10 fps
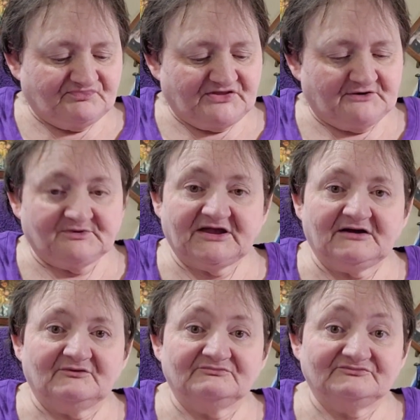There we
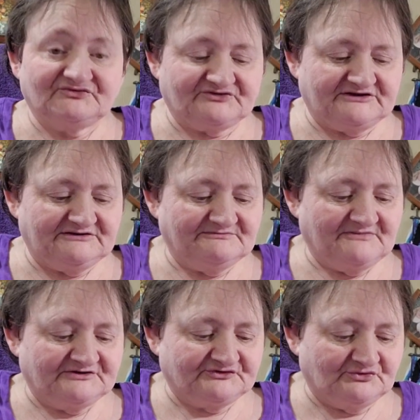go. See?
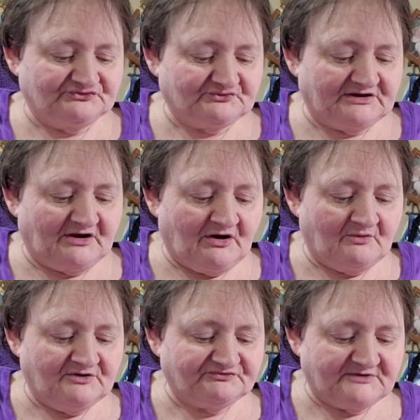I told you, I
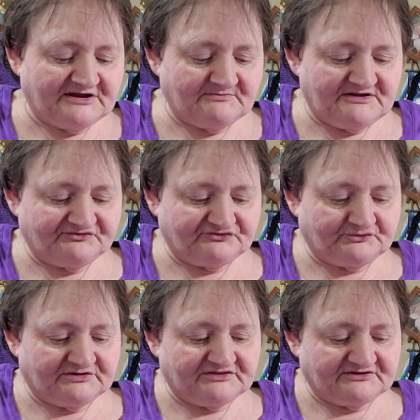always make a mess
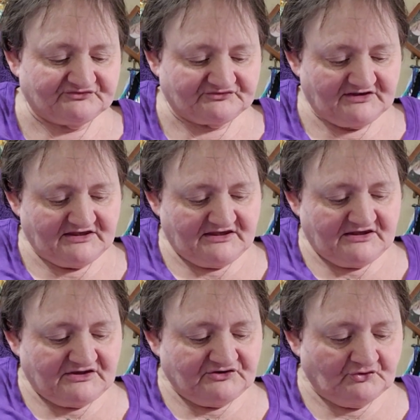doing this.
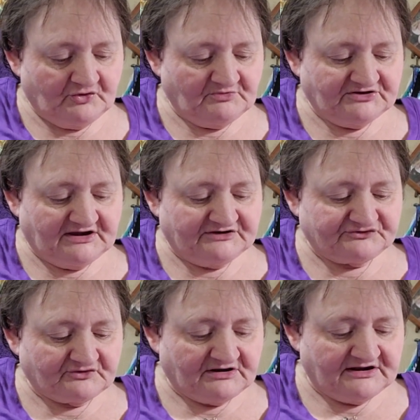Normally, I
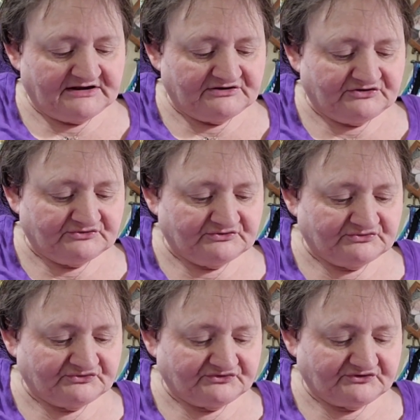try and
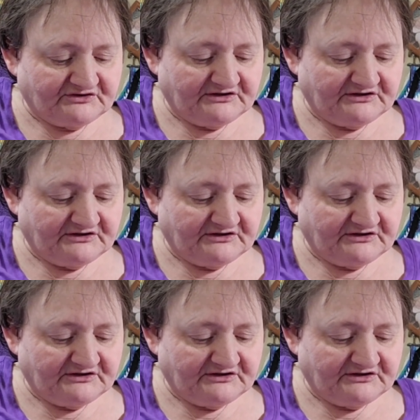use